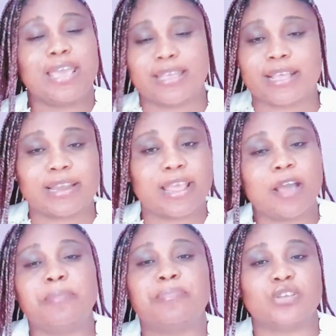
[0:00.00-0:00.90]
it can
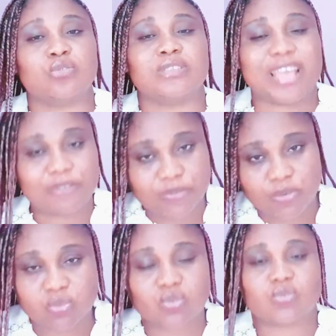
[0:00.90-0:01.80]
help
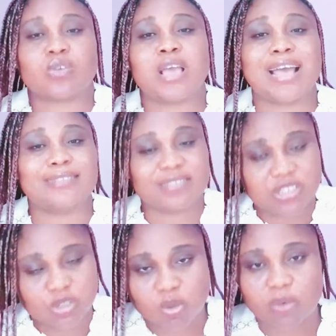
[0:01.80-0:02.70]
diffuse and
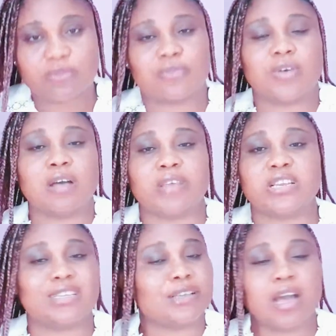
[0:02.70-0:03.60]
dissolve
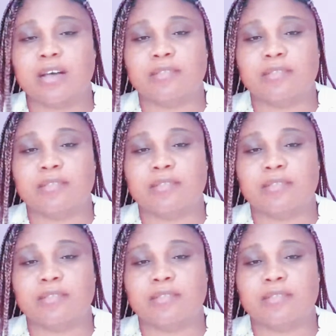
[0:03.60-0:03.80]
any